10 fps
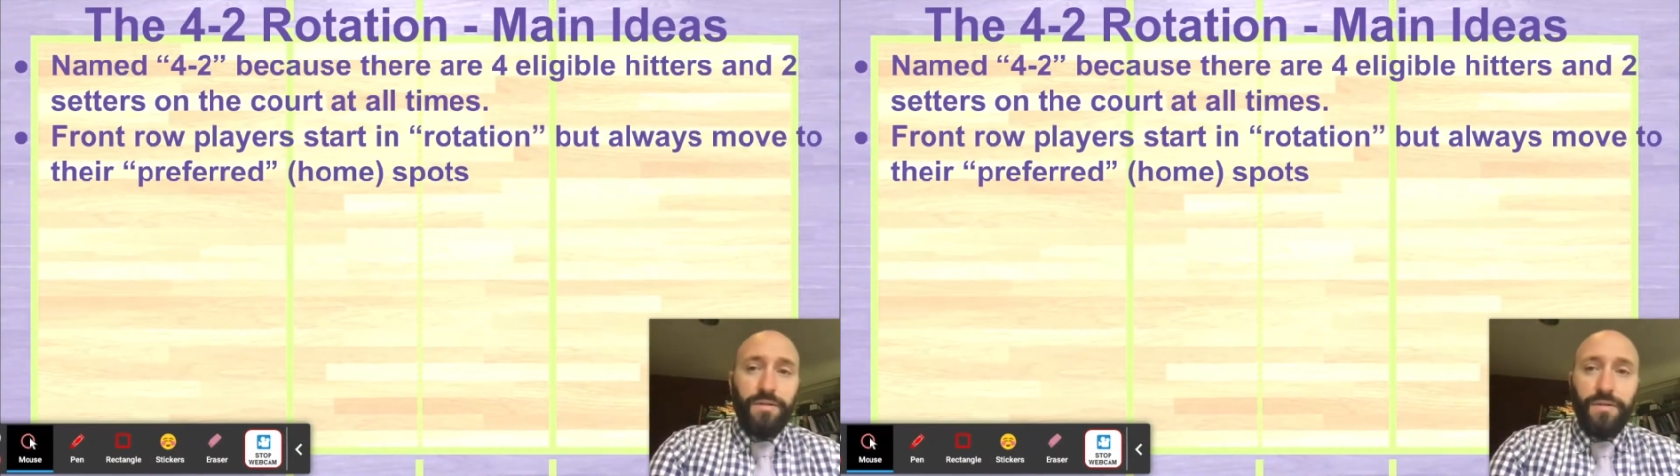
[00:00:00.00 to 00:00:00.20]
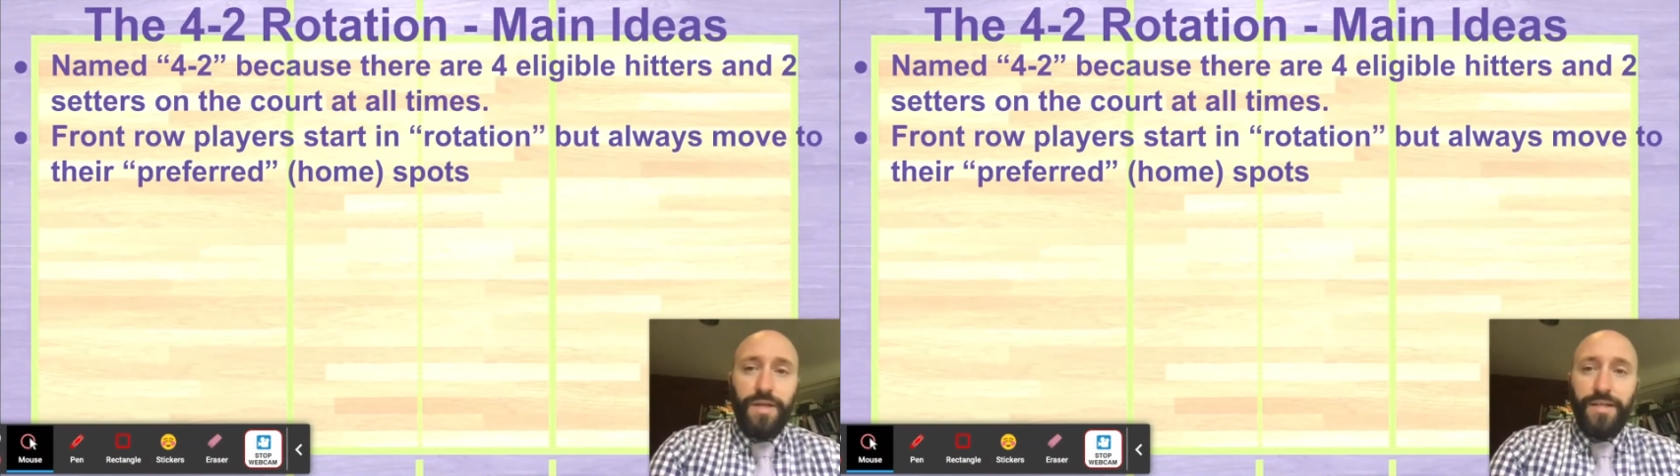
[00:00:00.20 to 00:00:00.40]

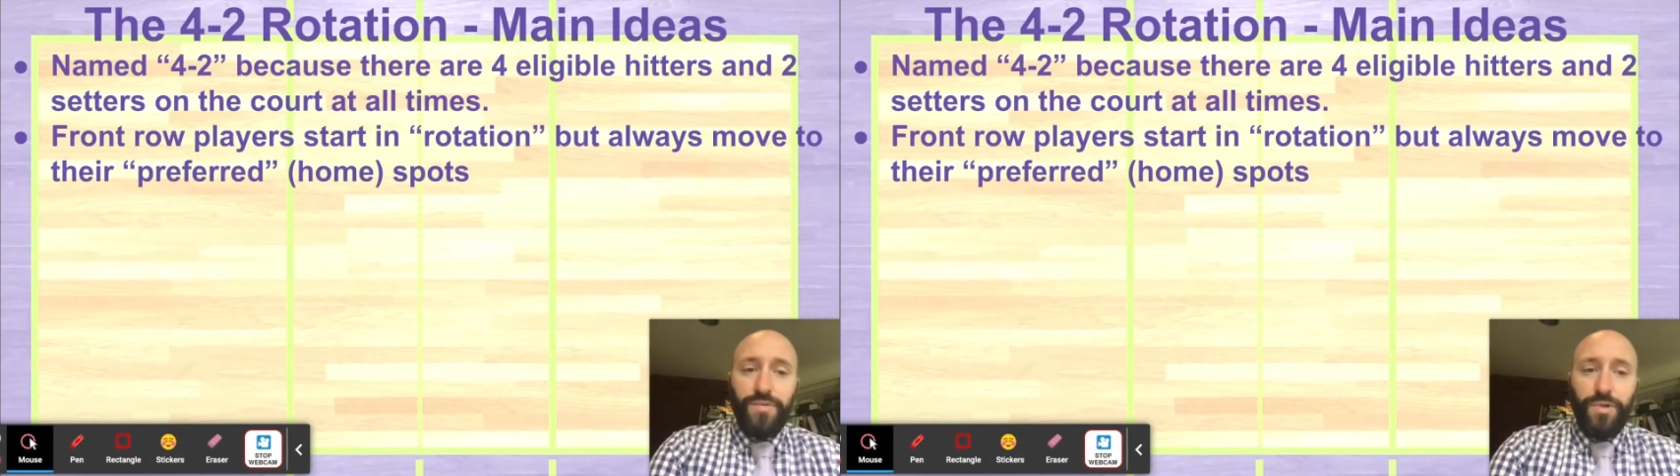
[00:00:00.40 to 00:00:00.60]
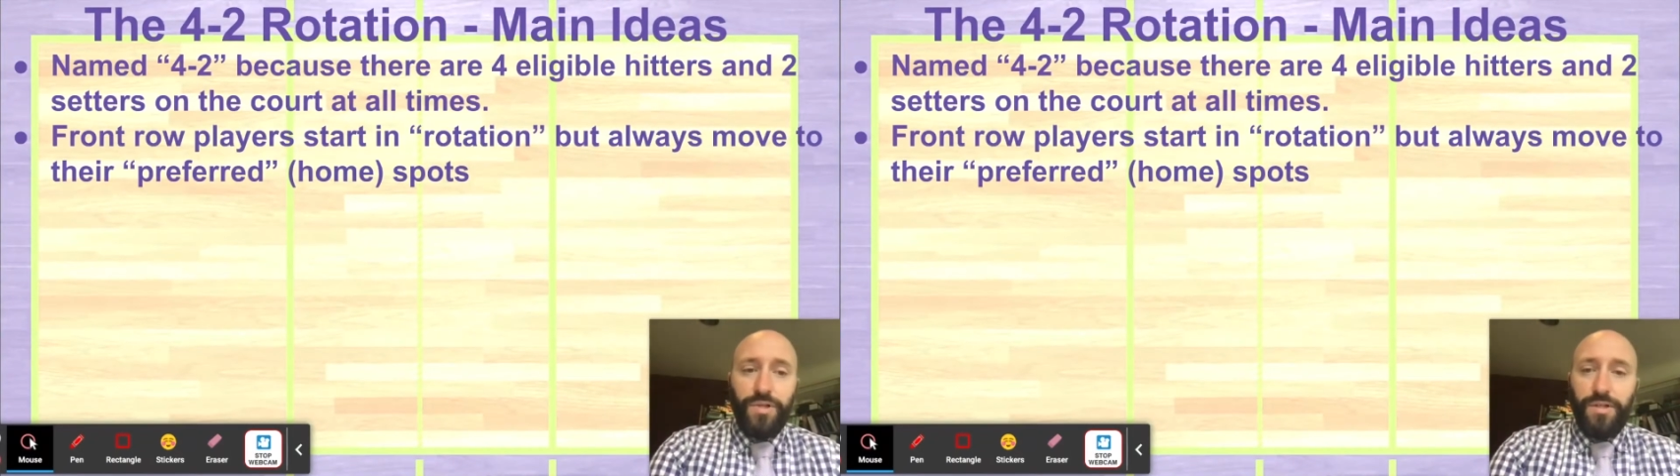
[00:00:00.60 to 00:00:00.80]
do not
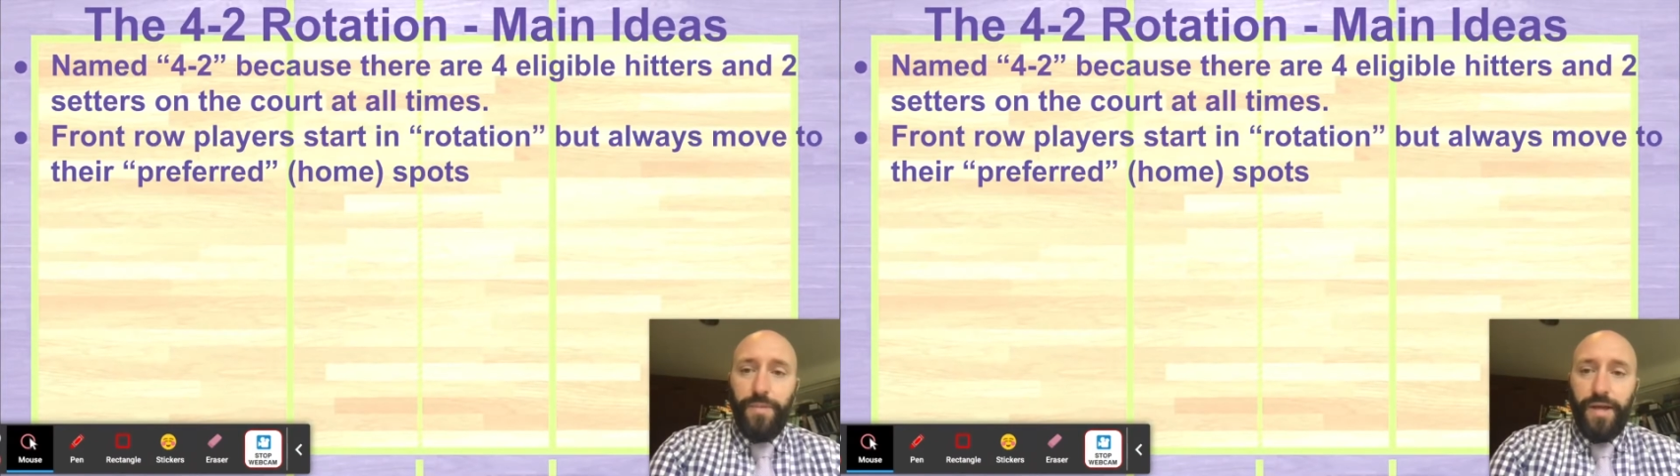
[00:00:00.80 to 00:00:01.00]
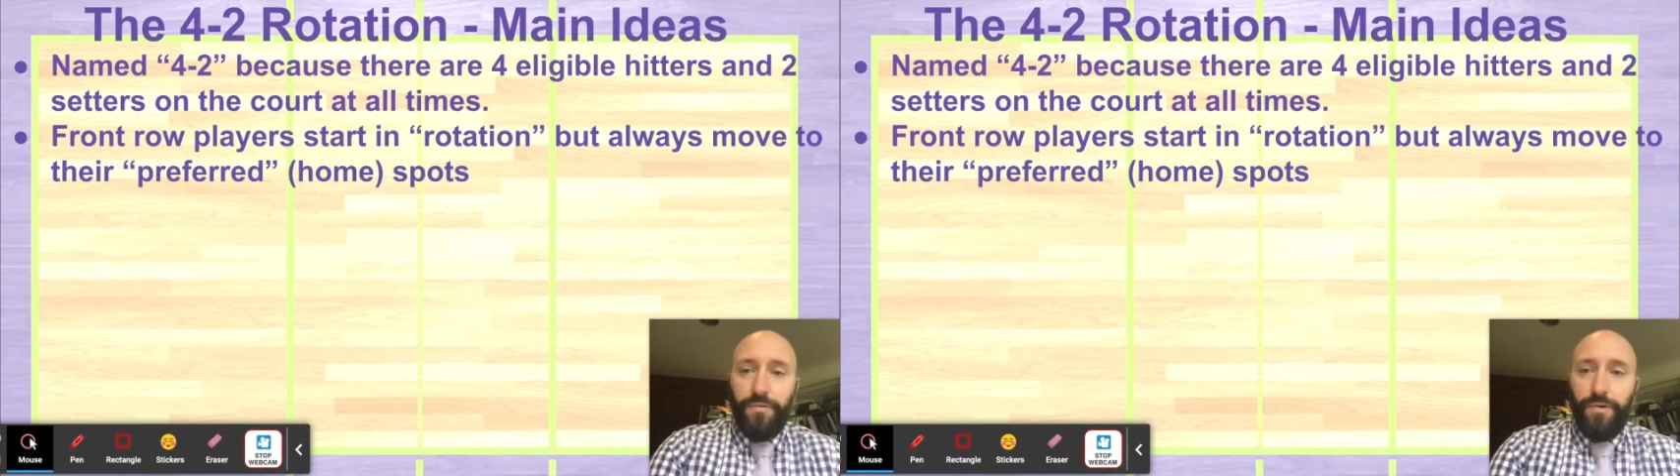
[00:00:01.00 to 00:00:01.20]
switch the
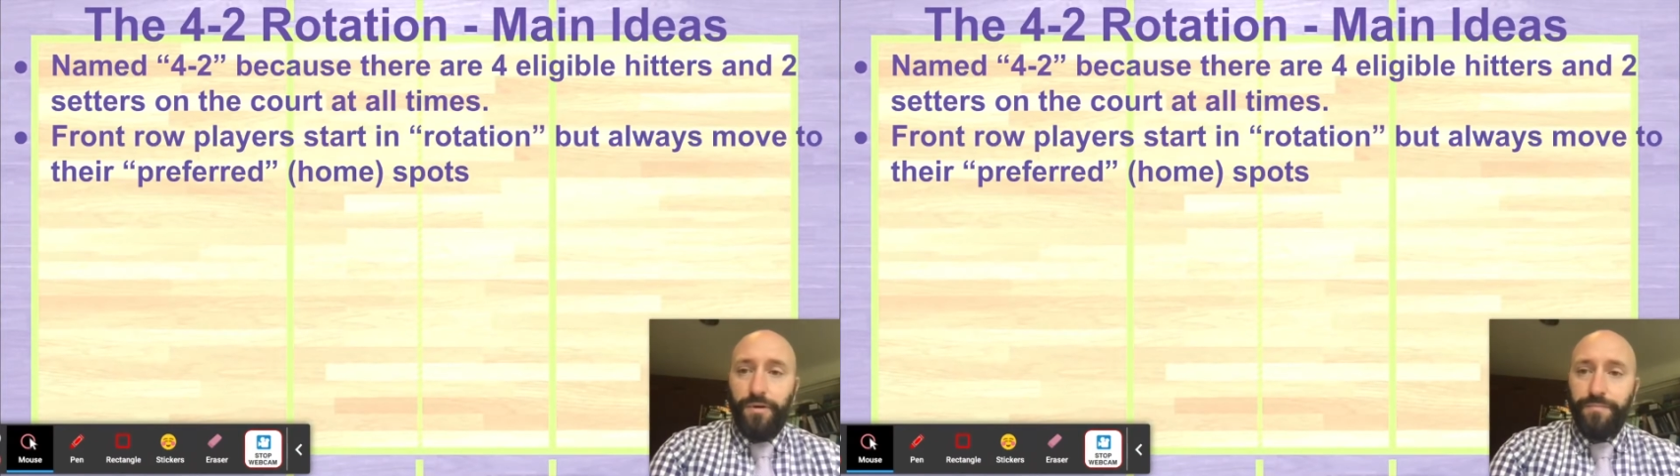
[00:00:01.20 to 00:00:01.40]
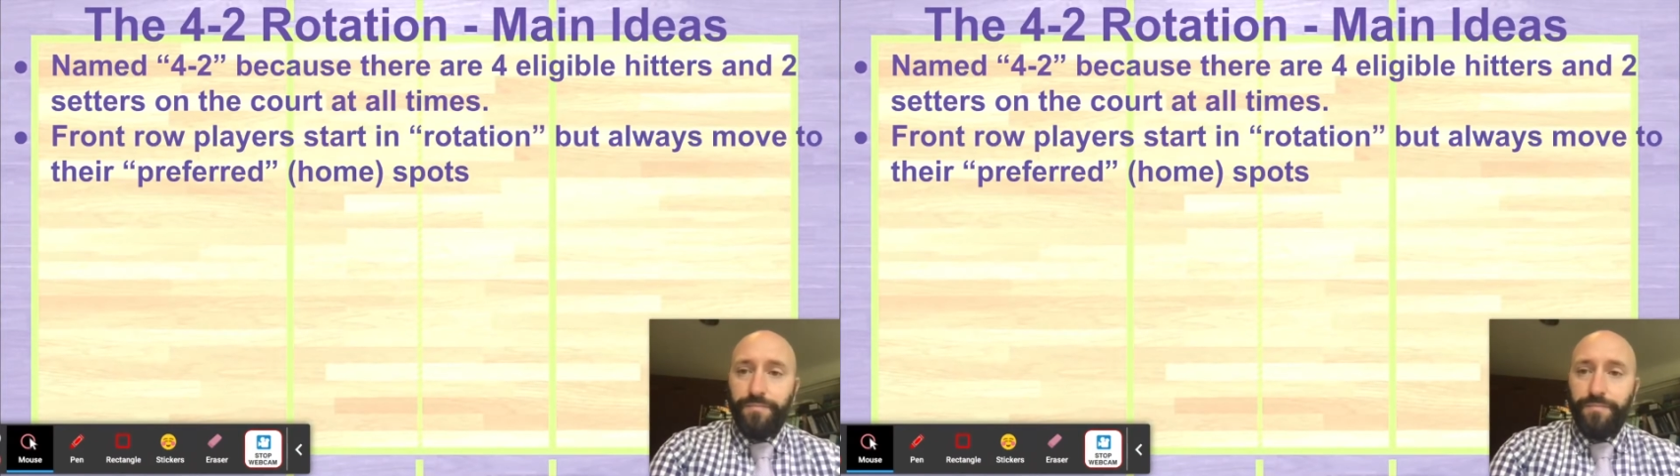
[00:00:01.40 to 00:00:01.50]
back row.